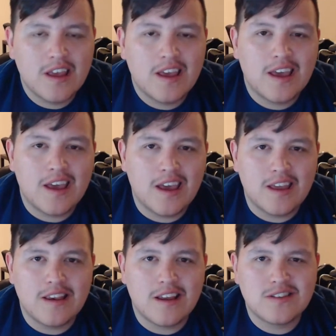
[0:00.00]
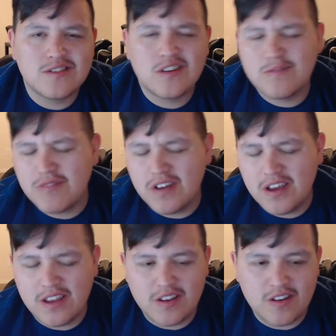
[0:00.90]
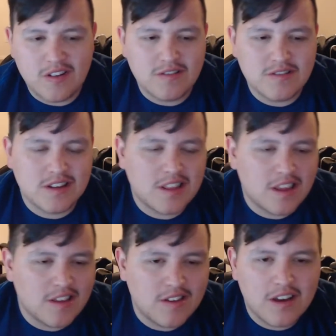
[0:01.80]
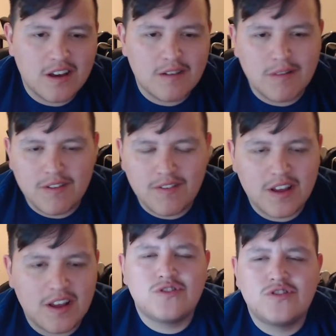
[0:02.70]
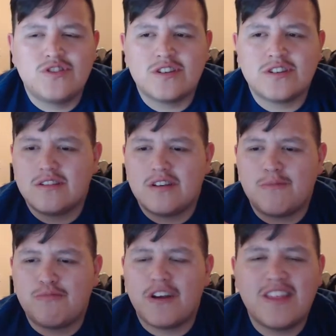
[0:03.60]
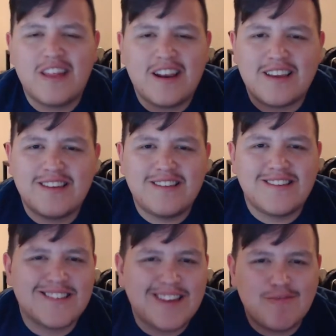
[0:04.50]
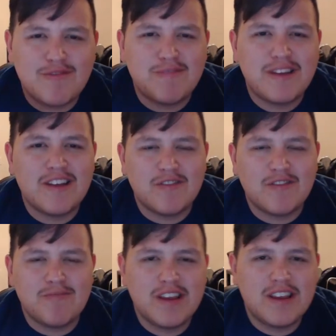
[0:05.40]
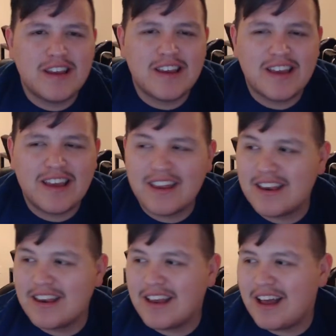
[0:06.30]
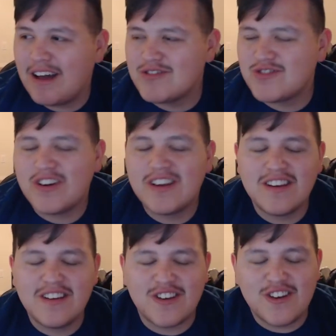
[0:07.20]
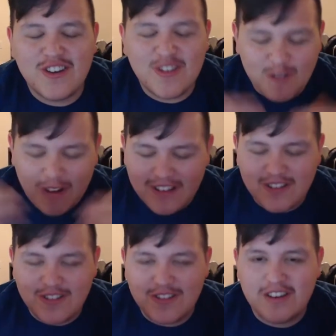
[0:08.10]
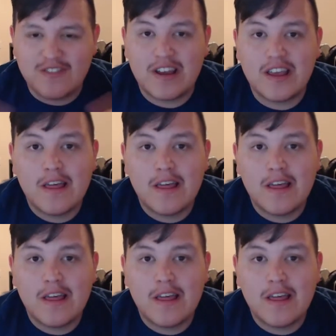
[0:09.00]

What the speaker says: and I started praying. I was like, thank you God, blah blah, just a prayer that I just kept repeating and I was trying to look good while doing it, right?